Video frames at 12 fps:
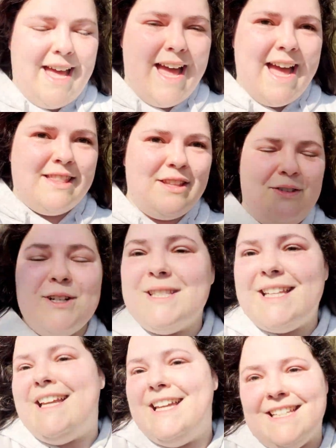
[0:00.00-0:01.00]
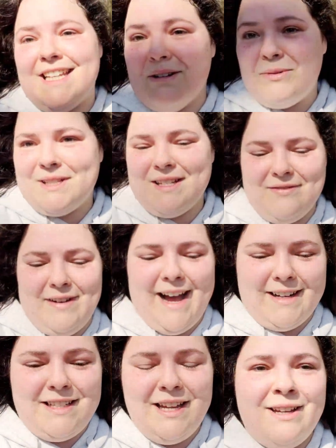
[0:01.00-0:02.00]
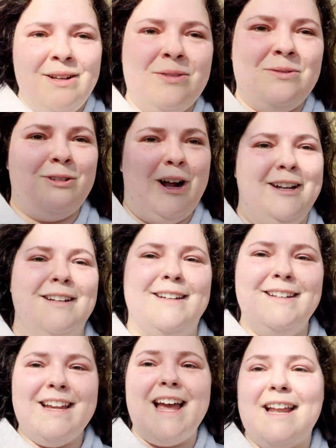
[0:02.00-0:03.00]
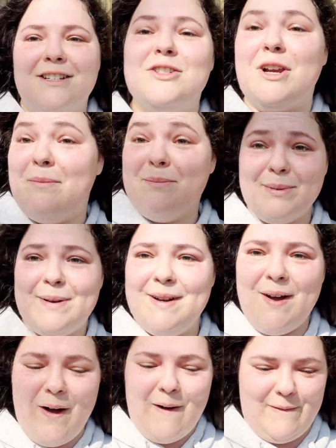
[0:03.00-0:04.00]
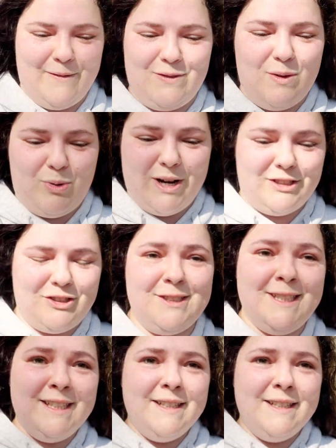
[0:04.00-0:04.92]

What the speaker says: And the first thing he did was in fact run and jump off of the bridge.